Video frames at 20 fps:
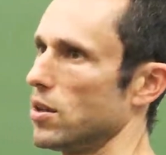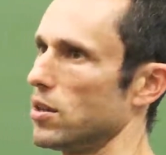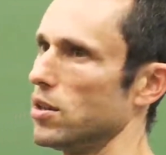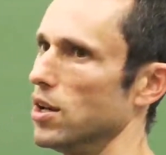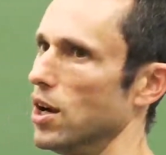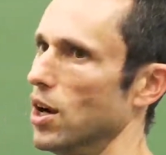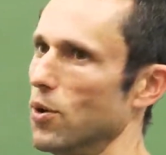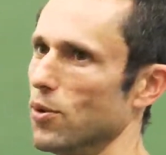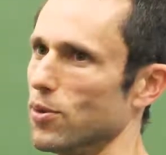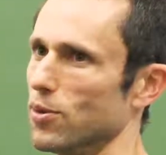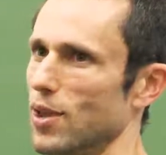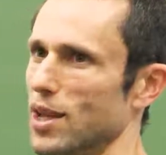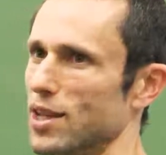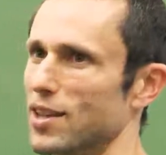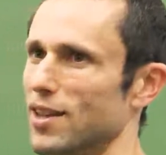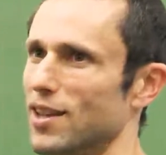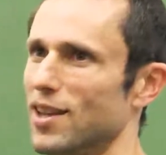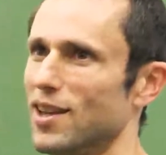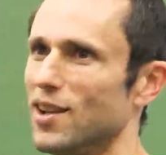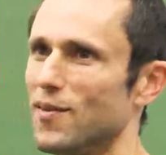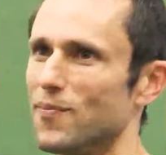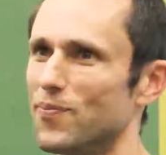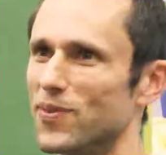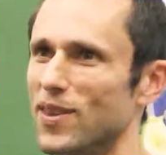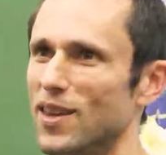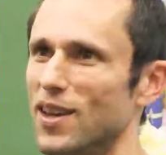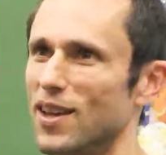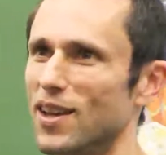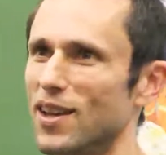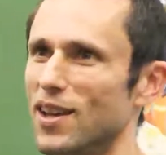You know, like,
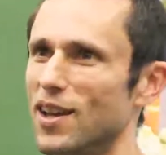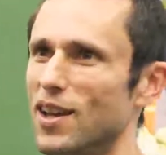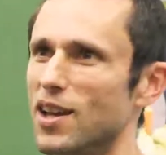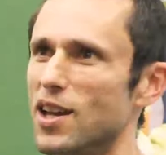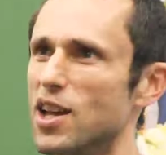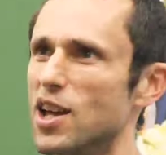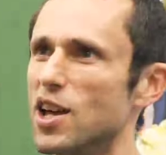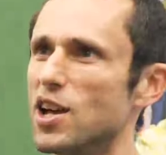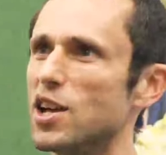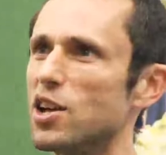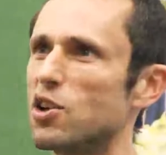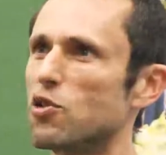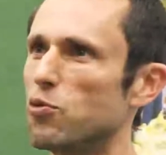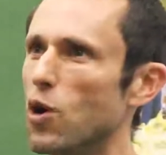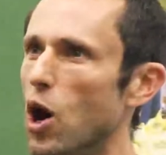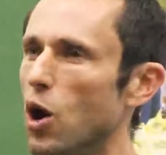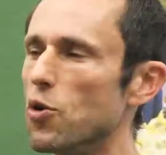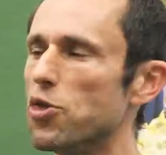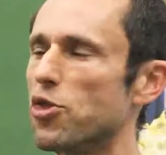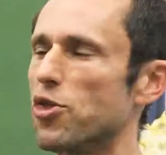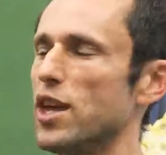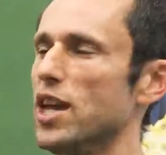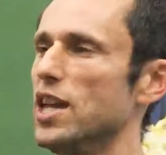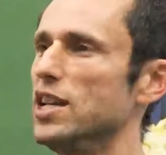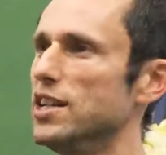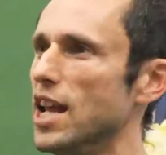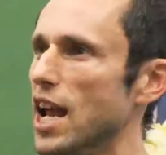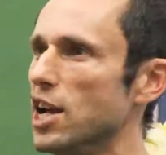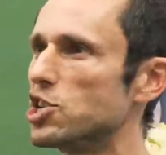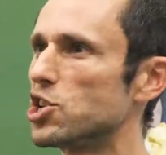growth
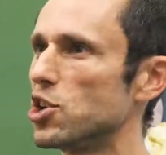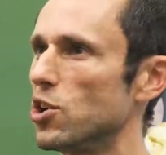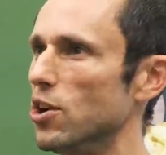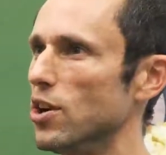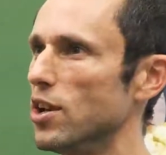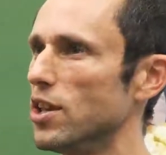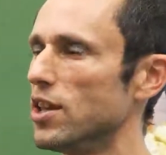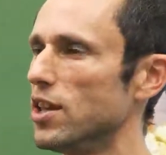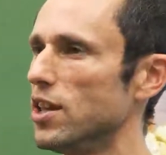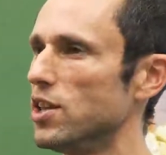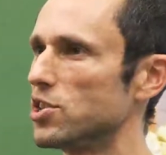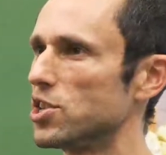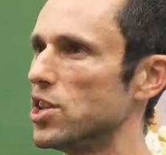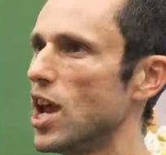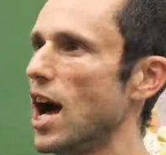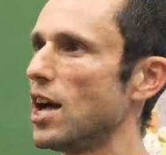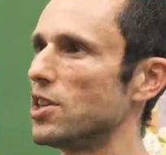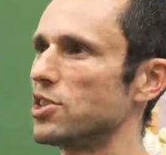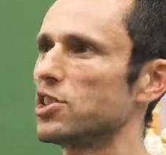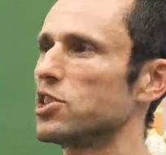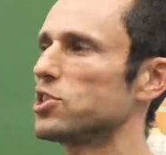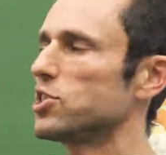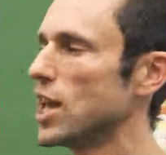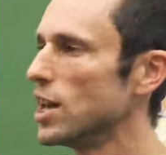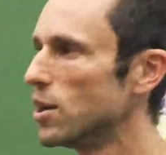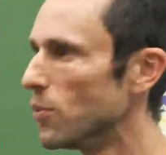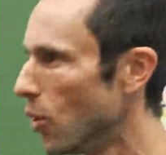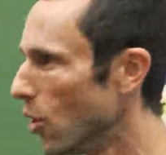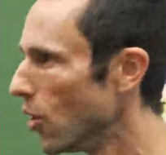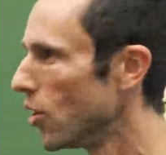in nature is not
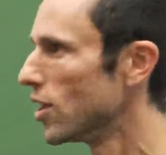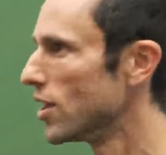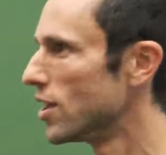sustainable.